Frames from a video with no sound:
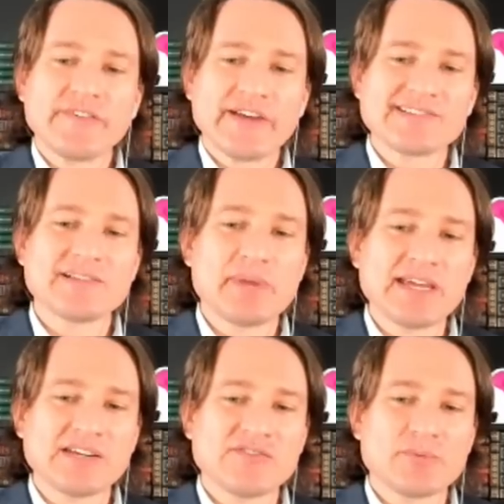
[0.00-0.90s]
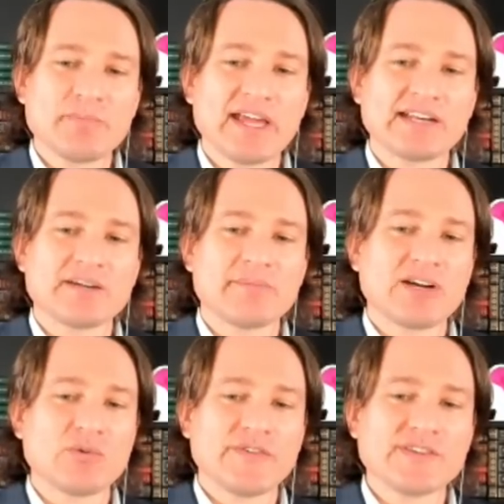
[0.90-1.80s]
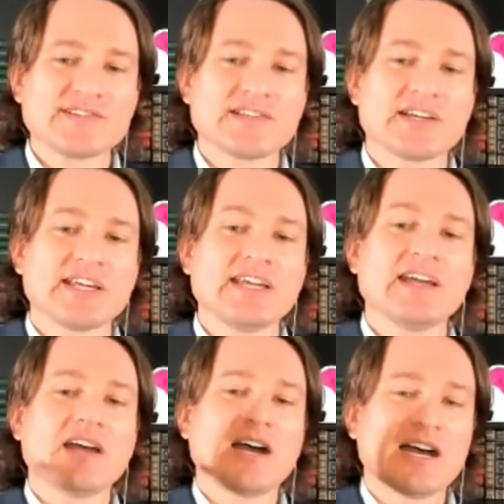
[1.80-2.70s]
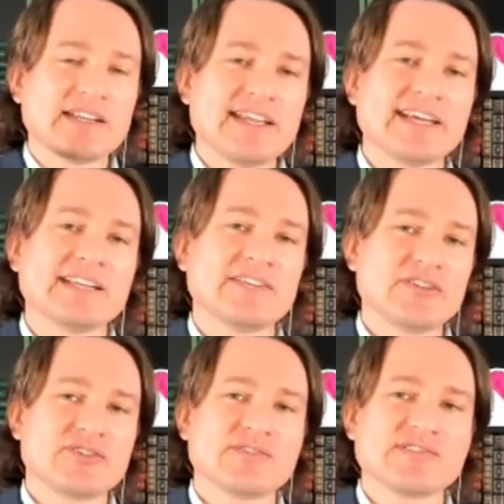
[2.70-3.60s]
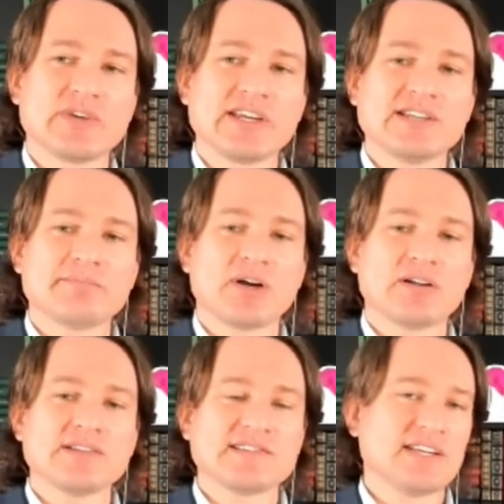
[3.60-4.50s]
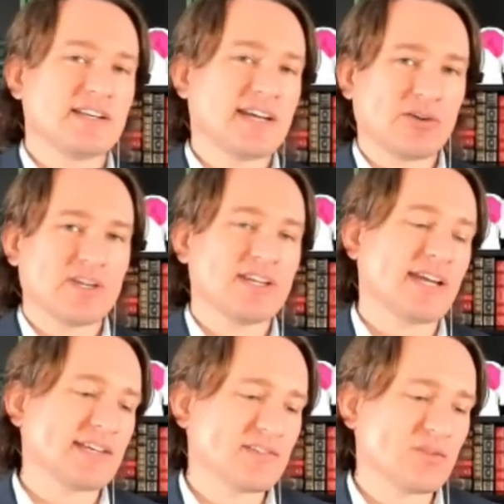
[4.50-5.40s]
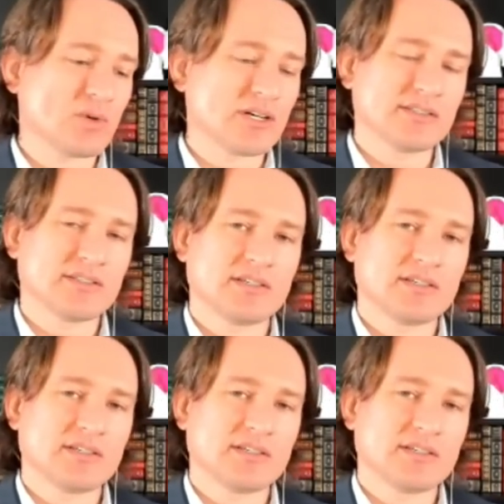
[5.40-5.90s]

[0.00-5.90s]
has the Bank of Japan come out with a study on negative interest rate policy and how it hasn't worked?